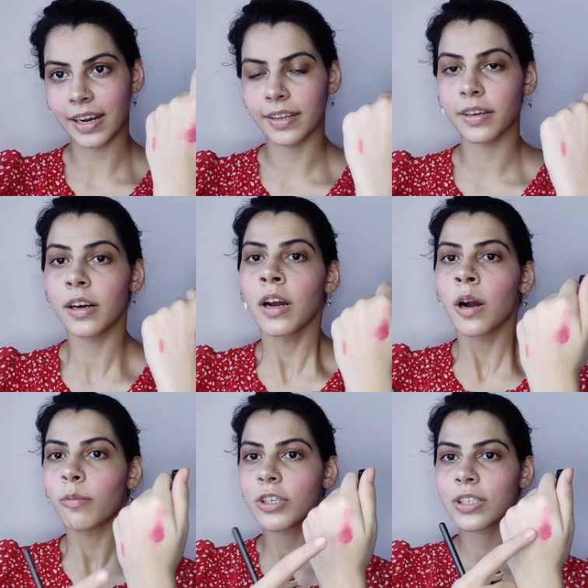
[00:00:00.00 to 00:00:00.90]
right here,
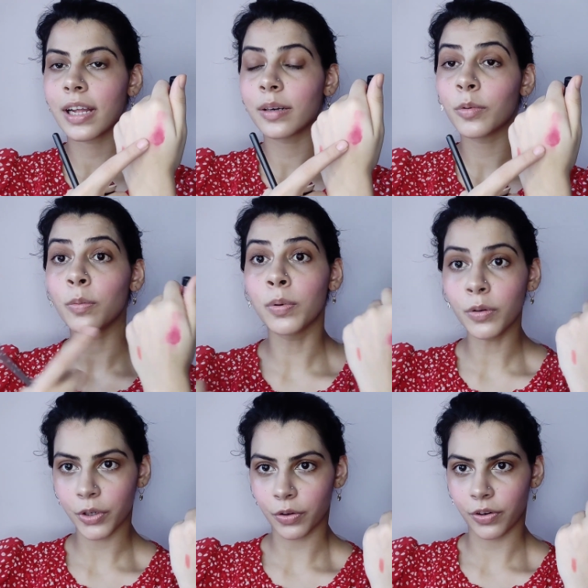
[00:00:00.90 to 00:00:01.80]
which is like a more
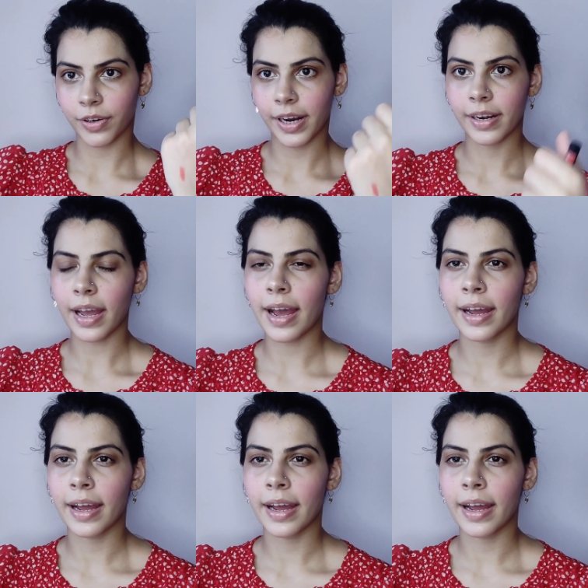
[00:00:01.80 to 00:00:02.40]
blue toned red.